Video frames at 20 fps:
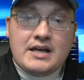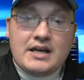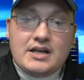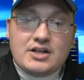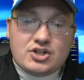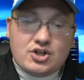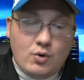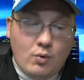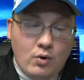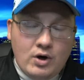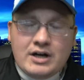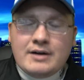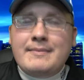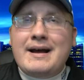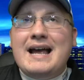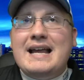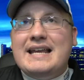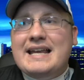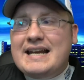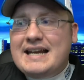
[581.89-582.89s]
So what am
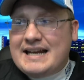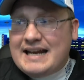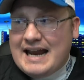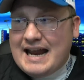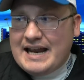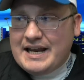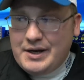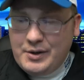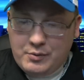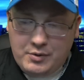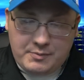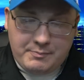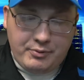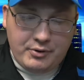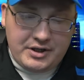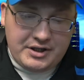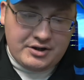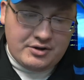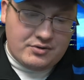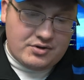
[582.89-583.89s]
I getting at here with
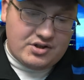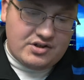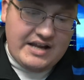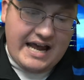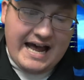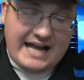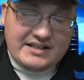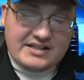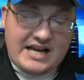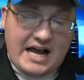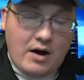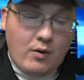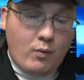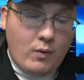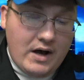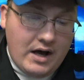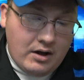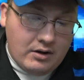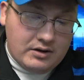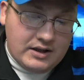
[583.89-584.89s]
putting those stats out?
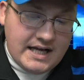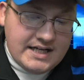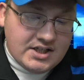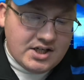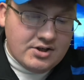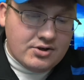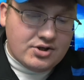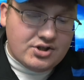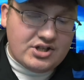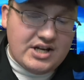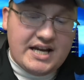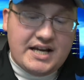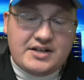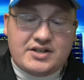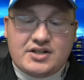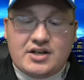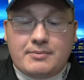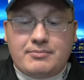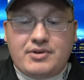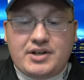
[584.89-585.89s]
Well, let's understand
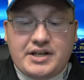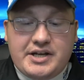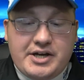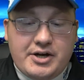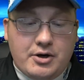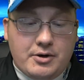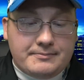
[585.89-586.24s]
something here.